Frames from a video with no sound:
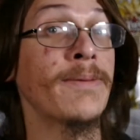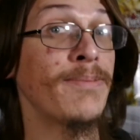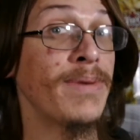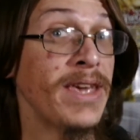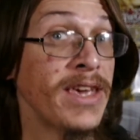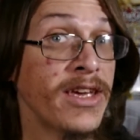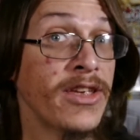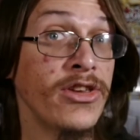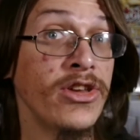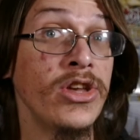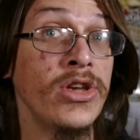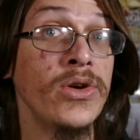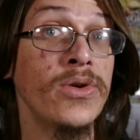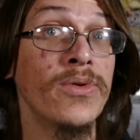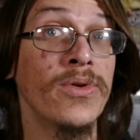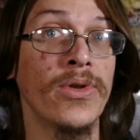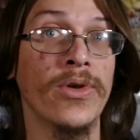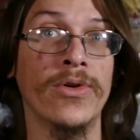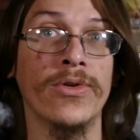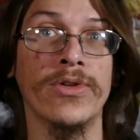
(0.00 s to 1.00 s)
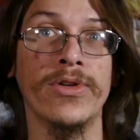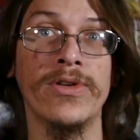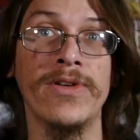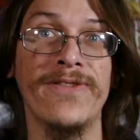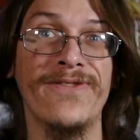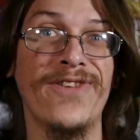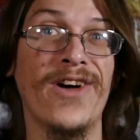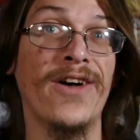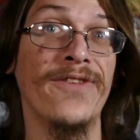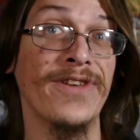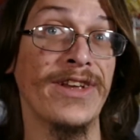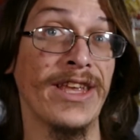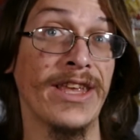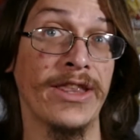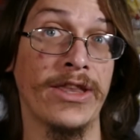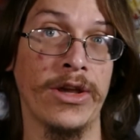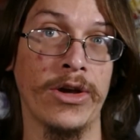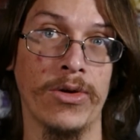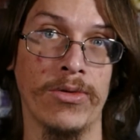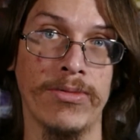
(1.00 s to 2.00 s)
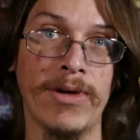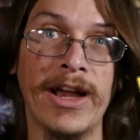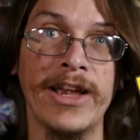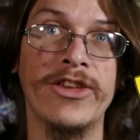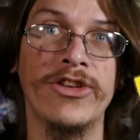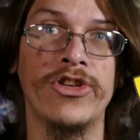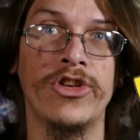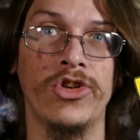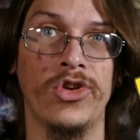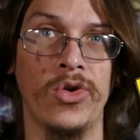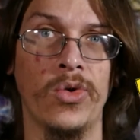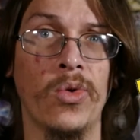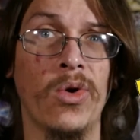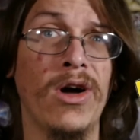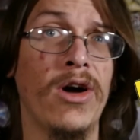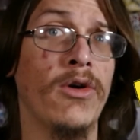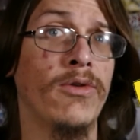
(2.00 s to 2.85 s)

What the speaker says: Pikachu in order to evolve it into a Raichu,